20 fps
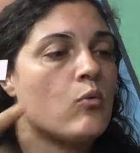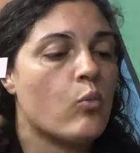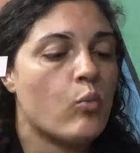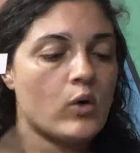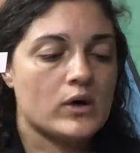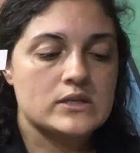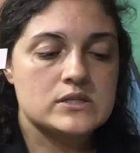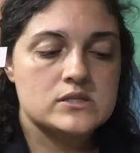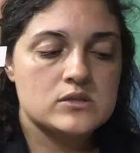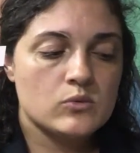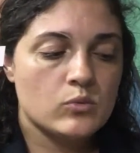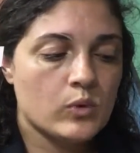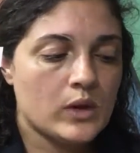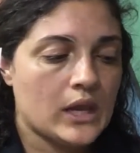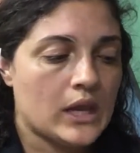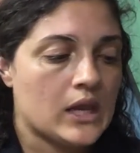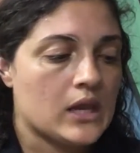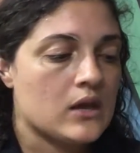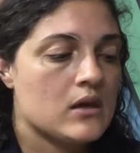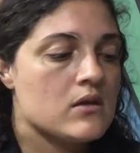once a
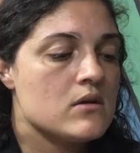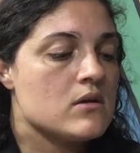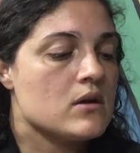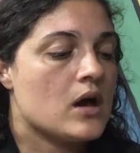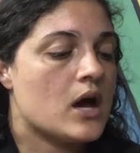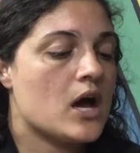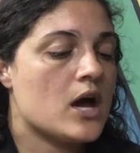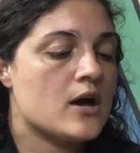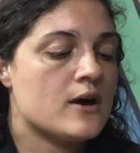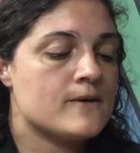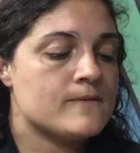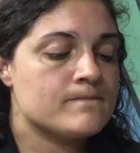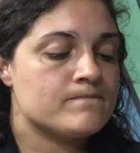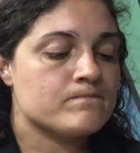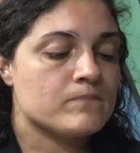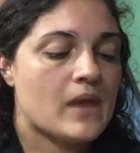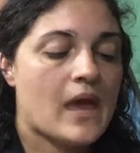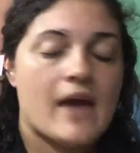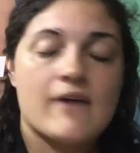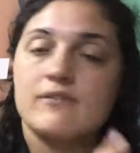week,
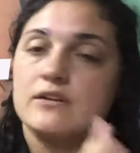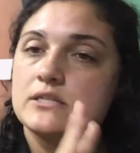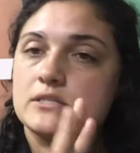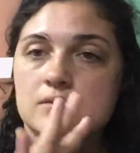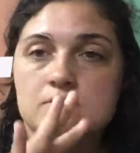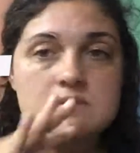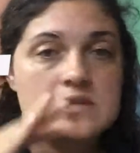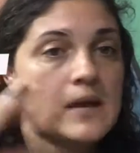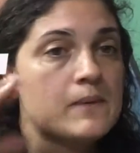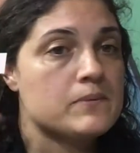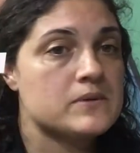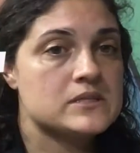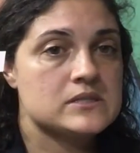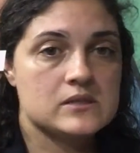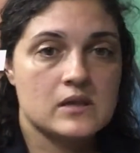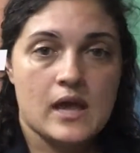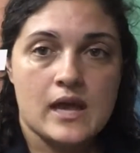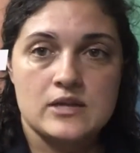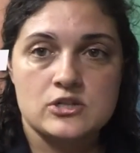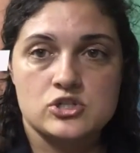Having some type of
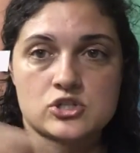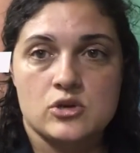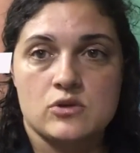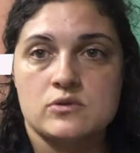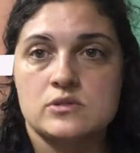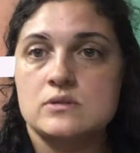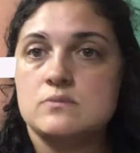slideshow,